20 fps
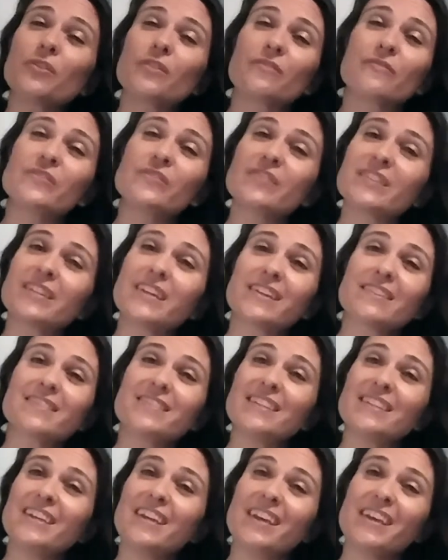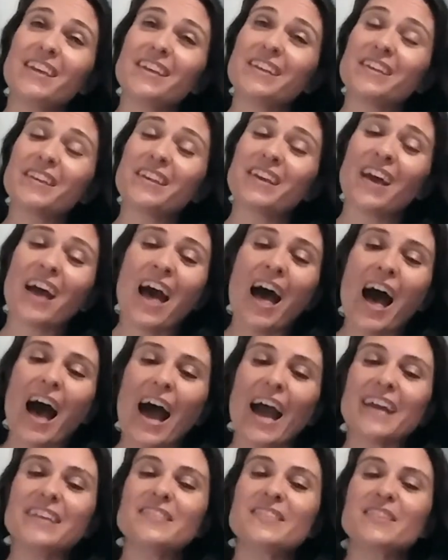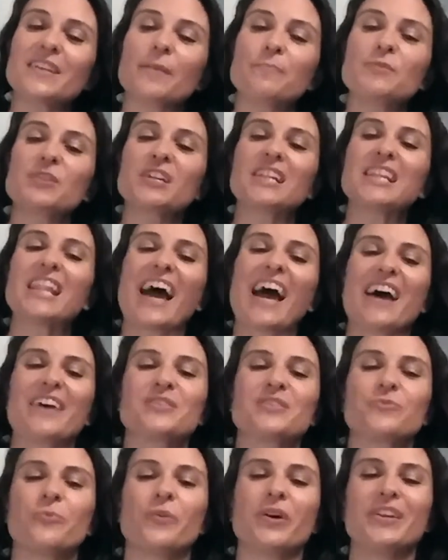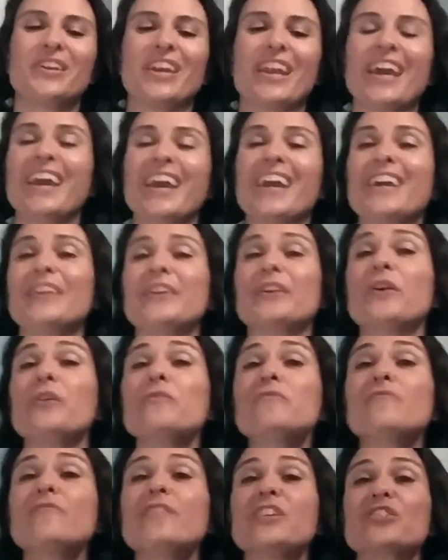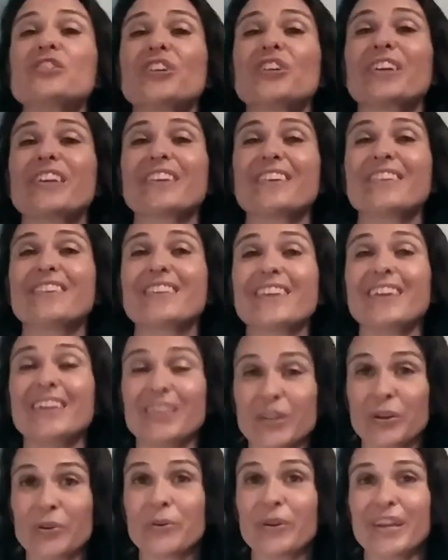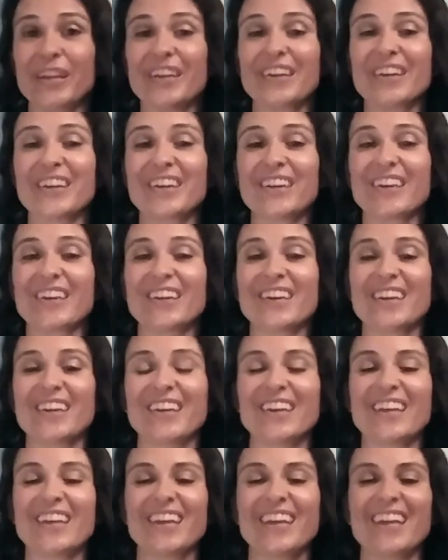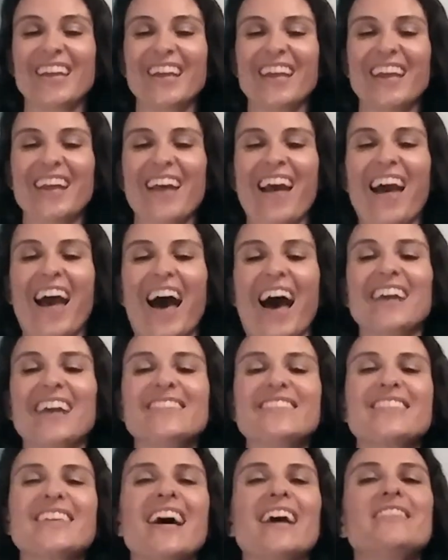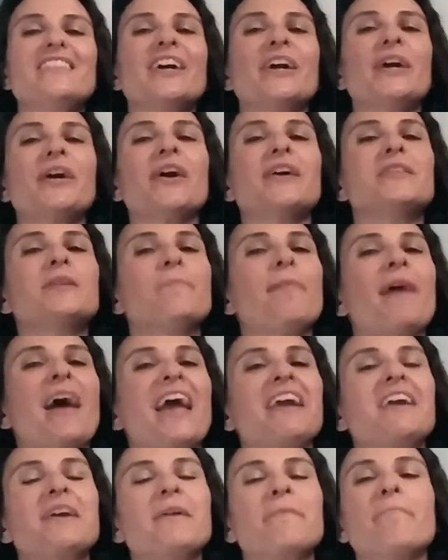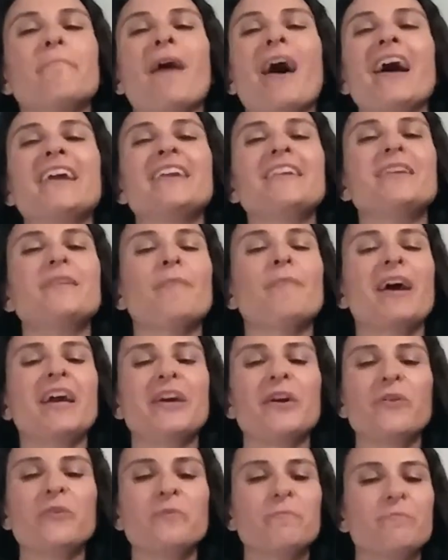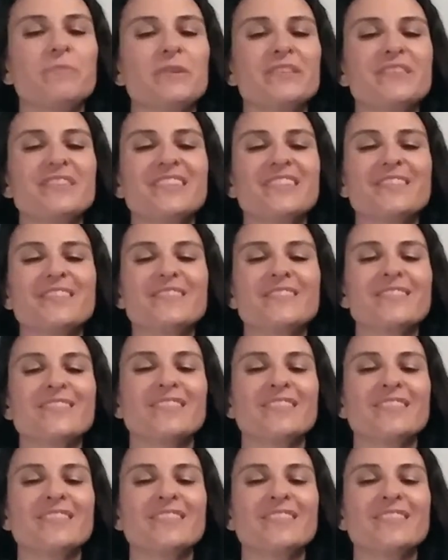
of 16, I skipped class one day to go fishing in the creek. I sat there on the bank minding my own business,